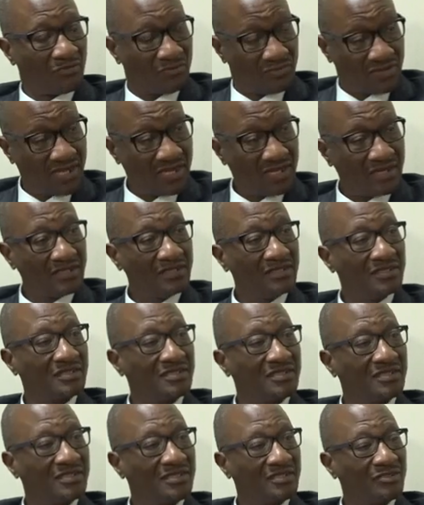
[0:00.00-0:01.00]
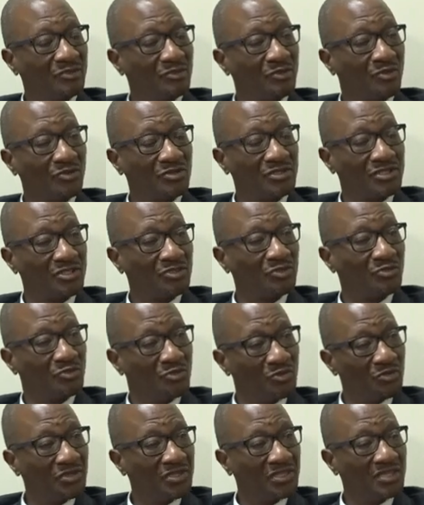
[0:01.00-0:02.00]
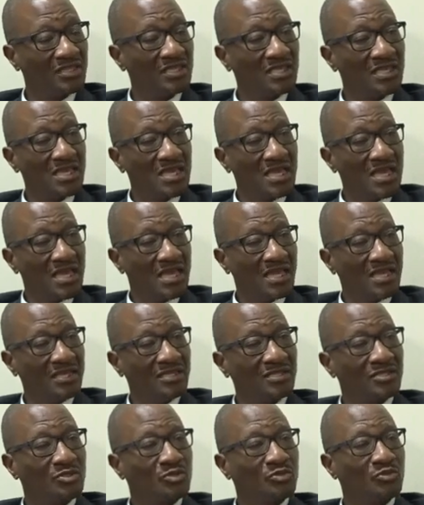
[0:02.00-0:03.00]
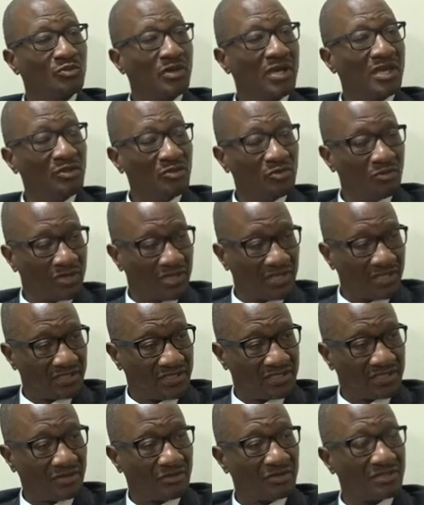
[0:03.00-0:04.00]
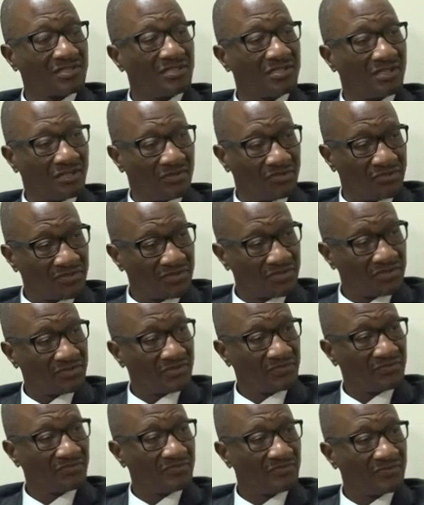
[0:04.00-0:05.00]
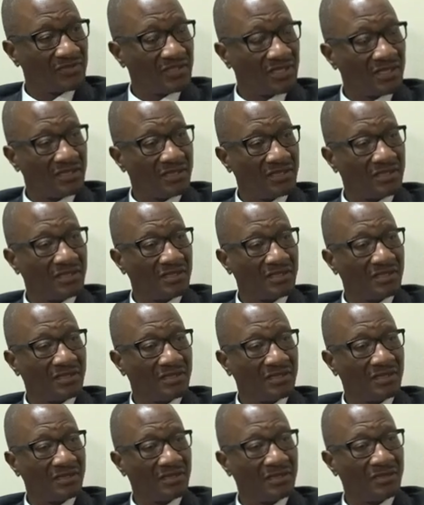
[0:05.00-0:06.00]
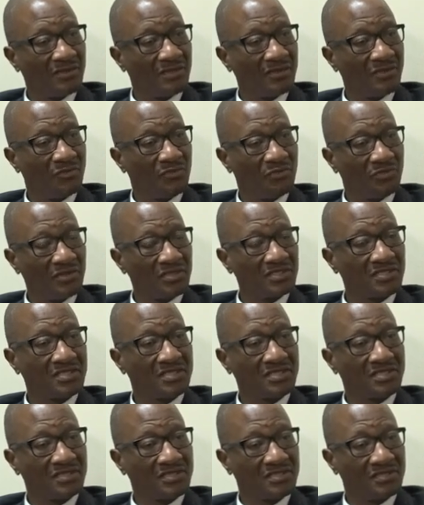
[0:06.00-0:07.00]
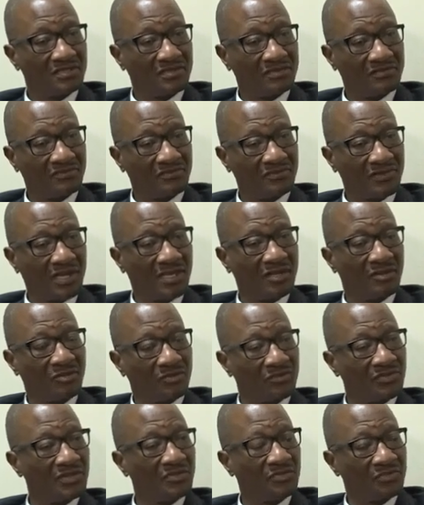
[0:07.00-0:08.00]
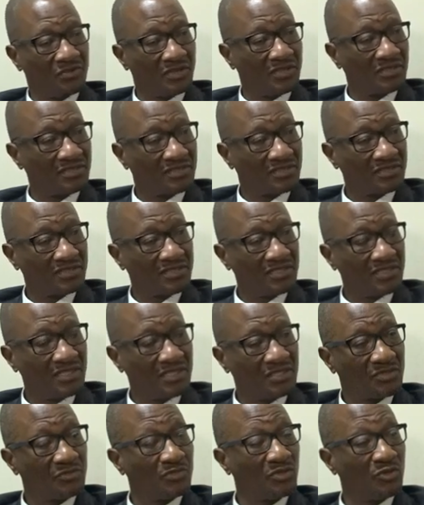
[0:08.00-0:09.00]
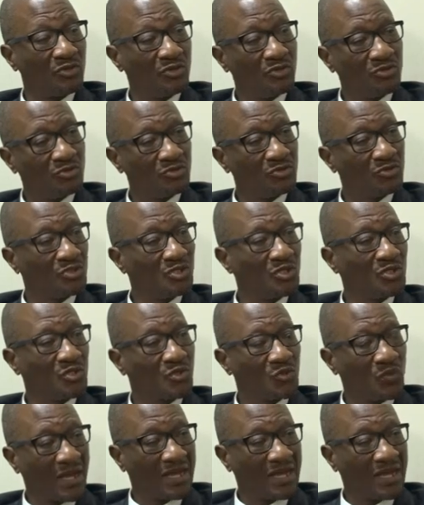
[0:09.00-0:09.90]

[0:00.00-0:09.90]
done and will continue doing is to educate ourselves. The first line of defense is for you to